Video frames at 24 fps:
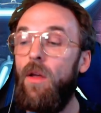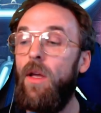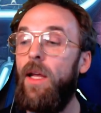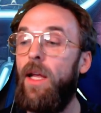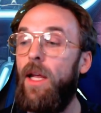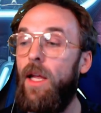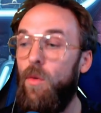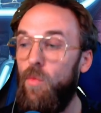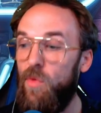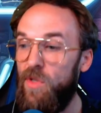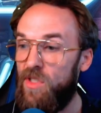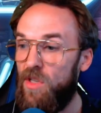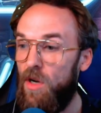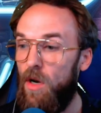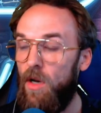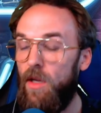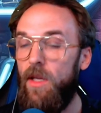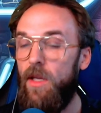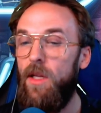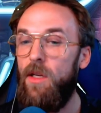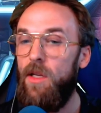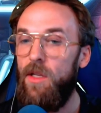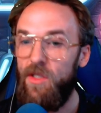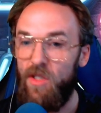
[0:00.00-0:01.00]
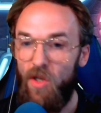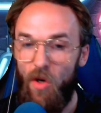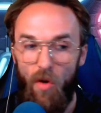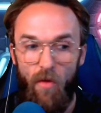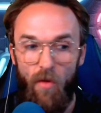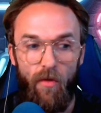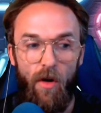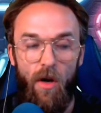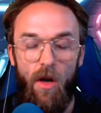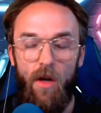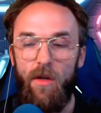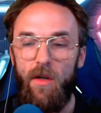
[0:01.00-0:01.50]
and we start getting into
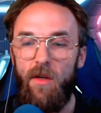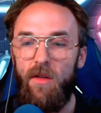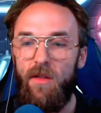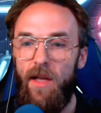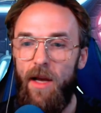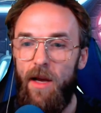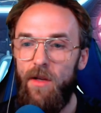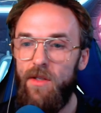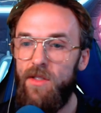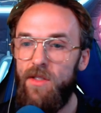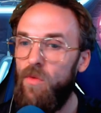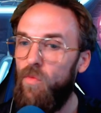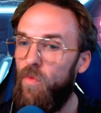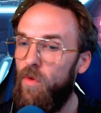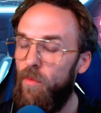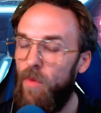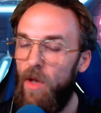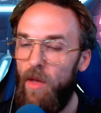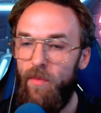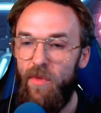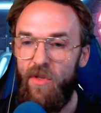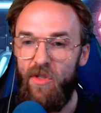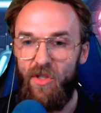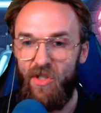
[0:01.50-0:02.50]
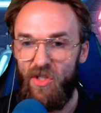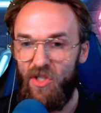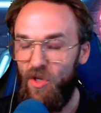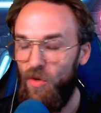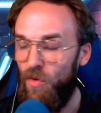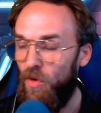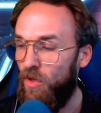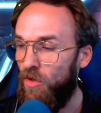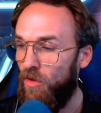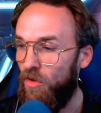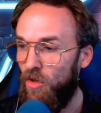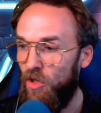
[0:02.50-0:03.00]
over one hundred thousand, we might be just
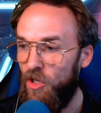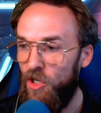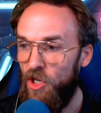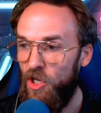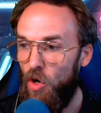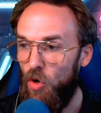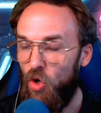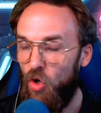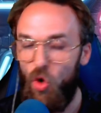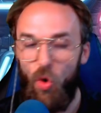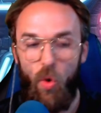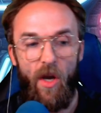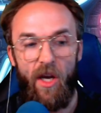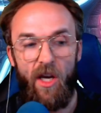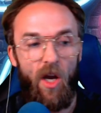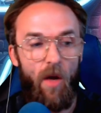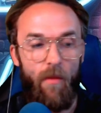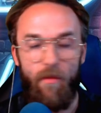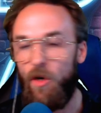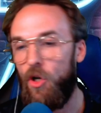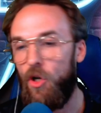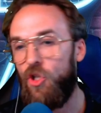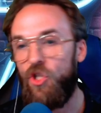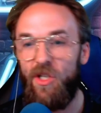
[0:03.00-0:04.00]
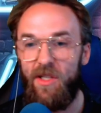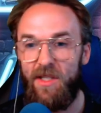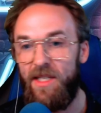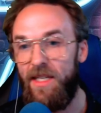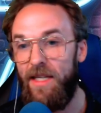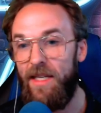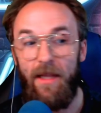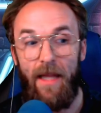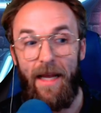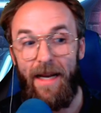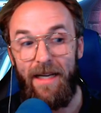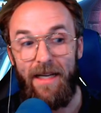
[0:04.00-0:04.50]
doing, you know, quick
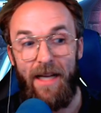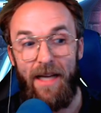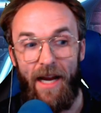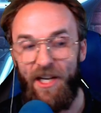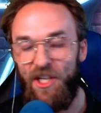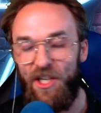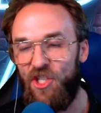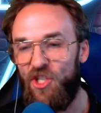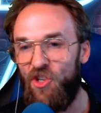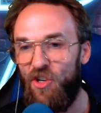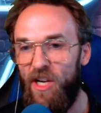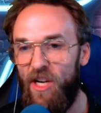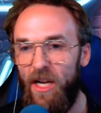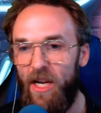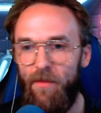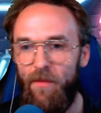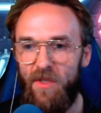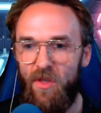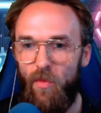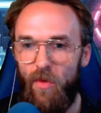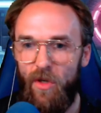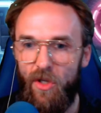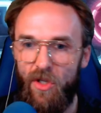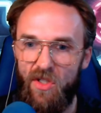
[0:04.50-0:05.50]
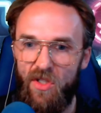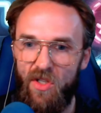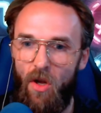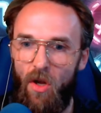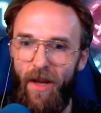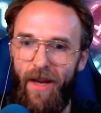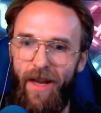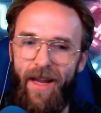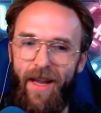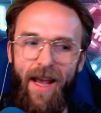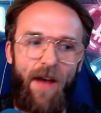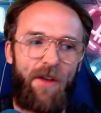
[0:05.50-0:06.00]
emergency late night streams, and we just all
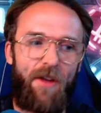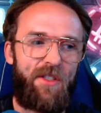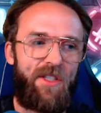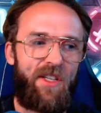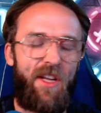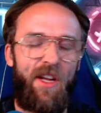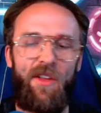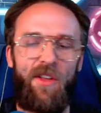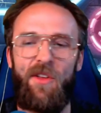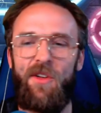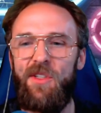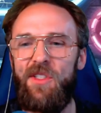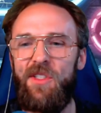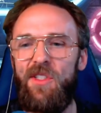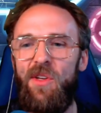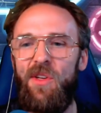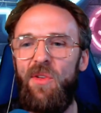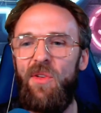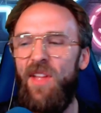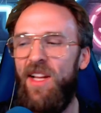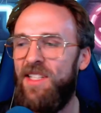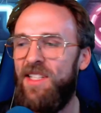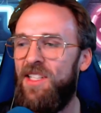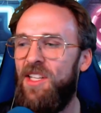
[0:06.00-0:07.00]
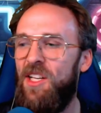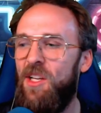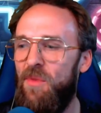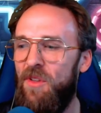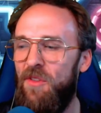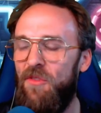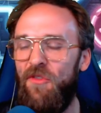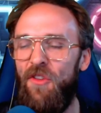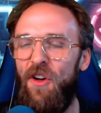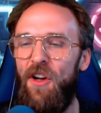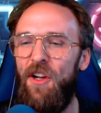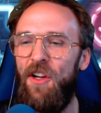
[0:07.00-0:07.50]
hang out together. So that's going to
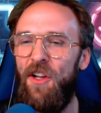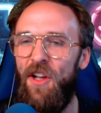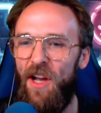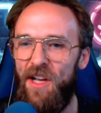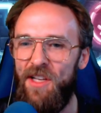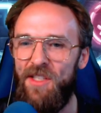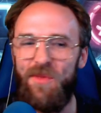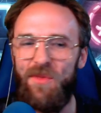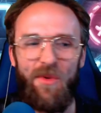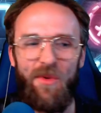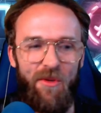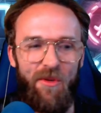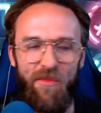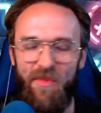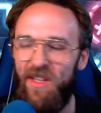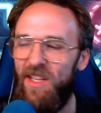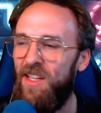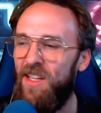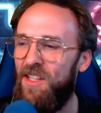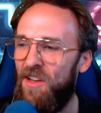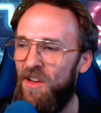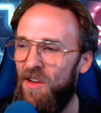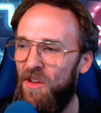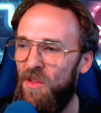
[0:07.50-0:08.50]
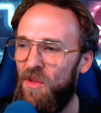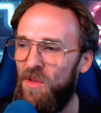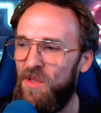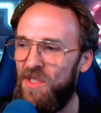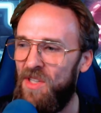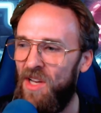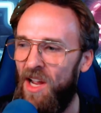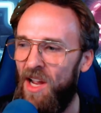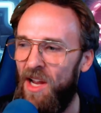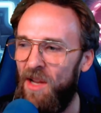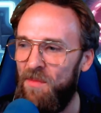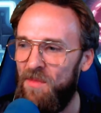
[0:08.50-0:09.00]
be fun, guys. We're going to be getting into those
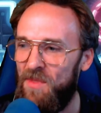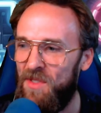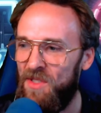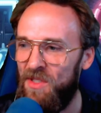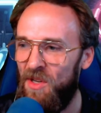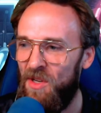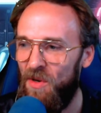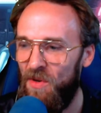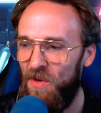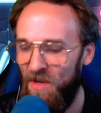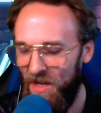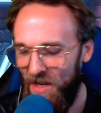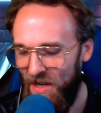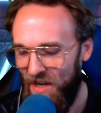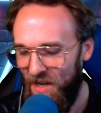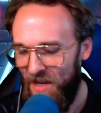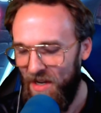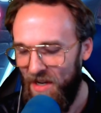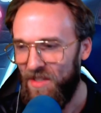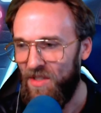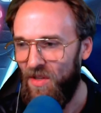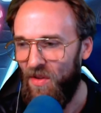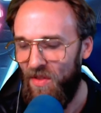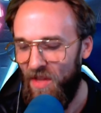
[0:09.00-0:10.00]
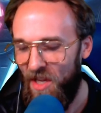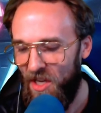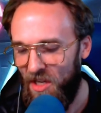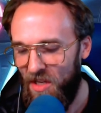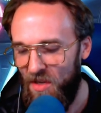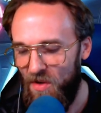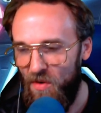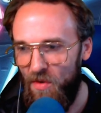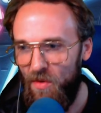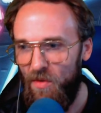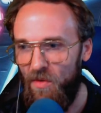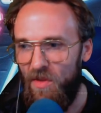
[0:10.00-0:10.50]
times. So So
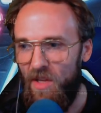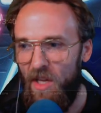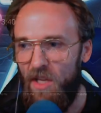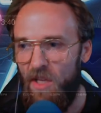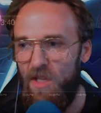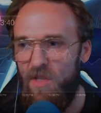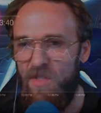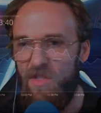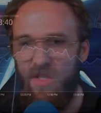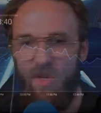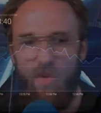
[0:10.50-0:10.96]
thank you. Thank you